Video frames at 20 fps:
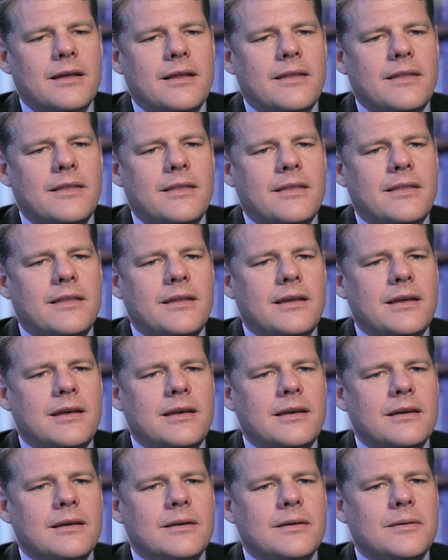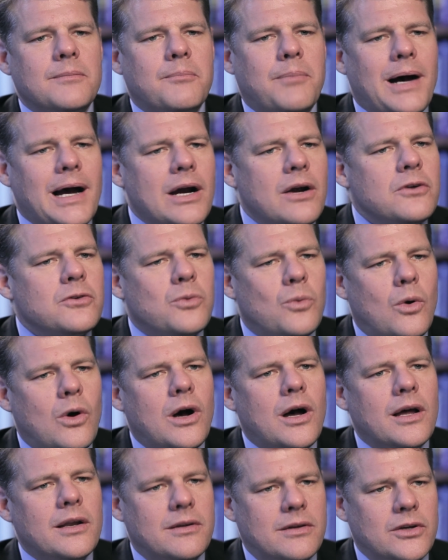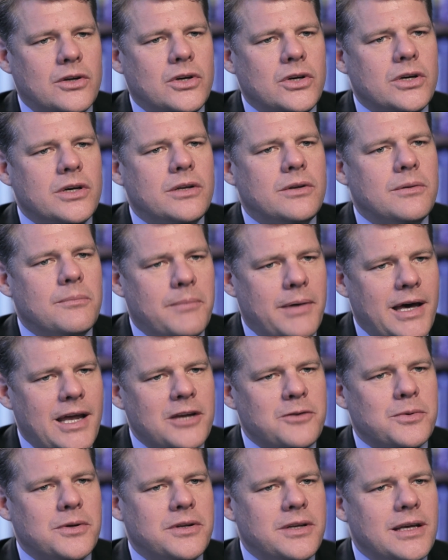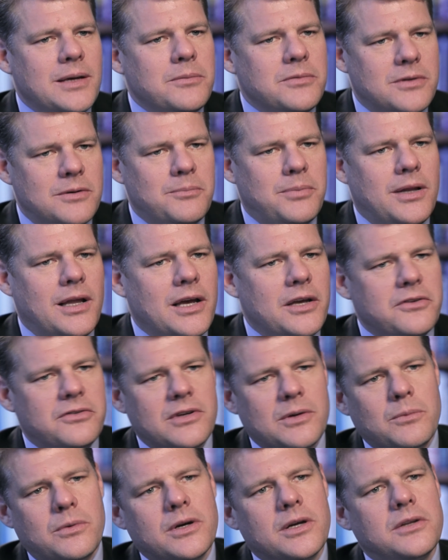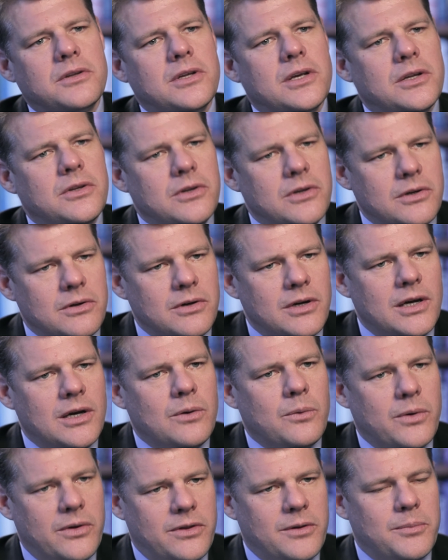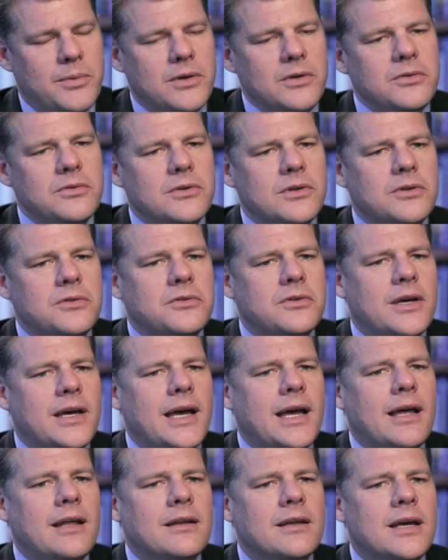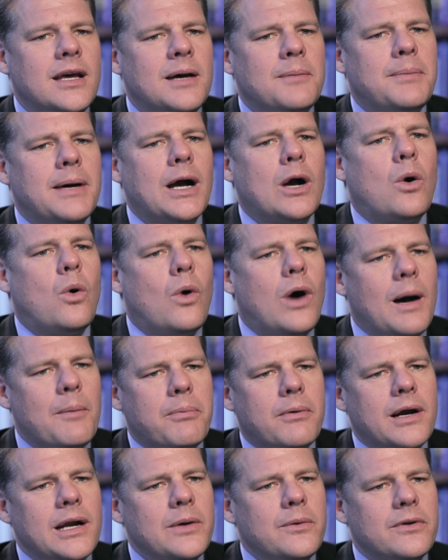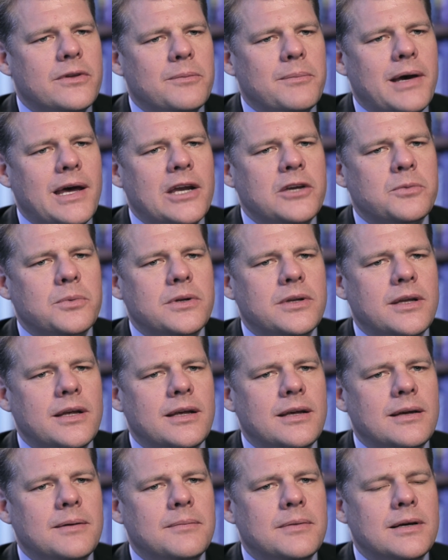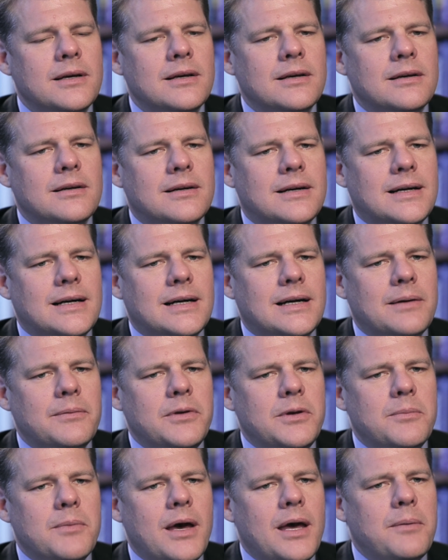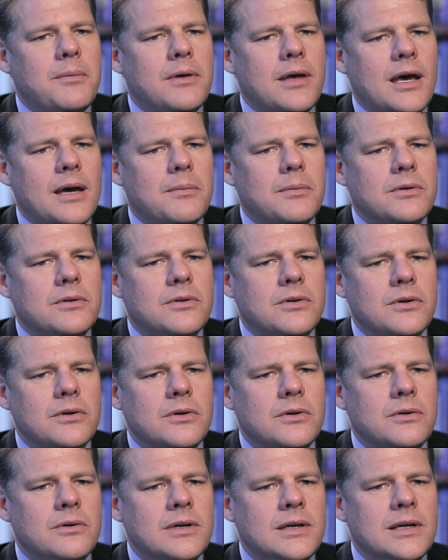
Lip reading: the buyers want good management teams in place that will continue with the business, and by cooperating with the management team, you may be able to